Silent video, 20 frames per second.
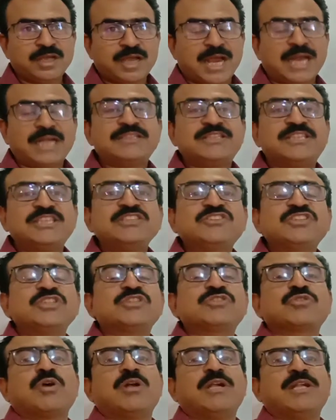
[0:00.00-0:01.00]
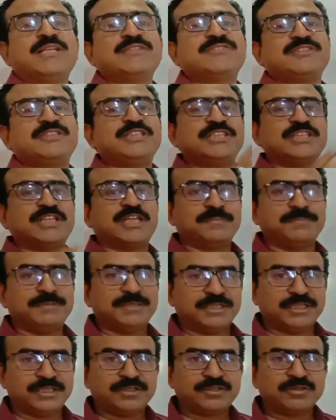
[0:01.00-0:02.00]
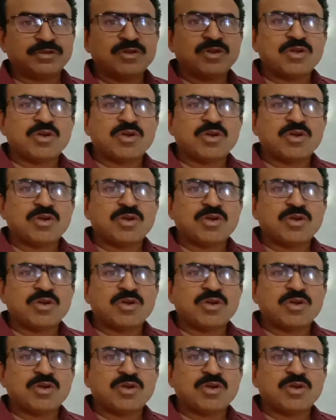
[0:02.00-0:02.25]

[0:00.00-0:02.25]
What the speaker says: And this is called as determinant.